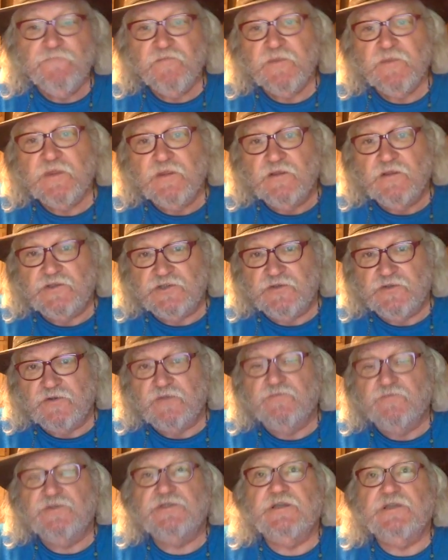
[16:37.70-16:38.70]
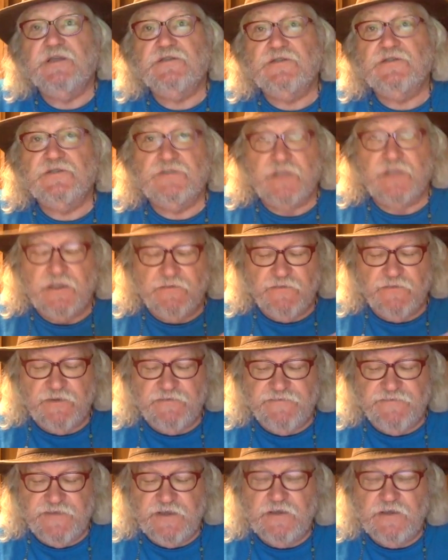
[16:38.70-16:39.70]
the circumstances they
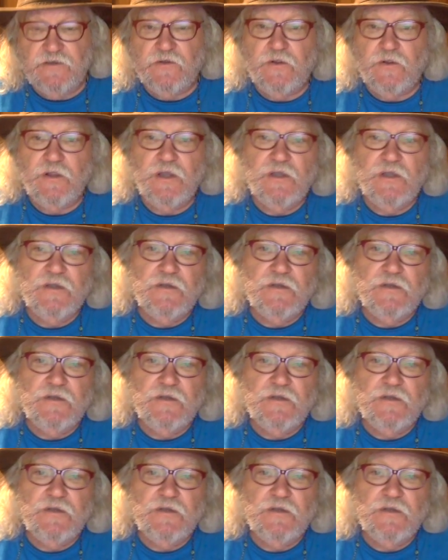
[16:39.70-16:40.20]
reveal,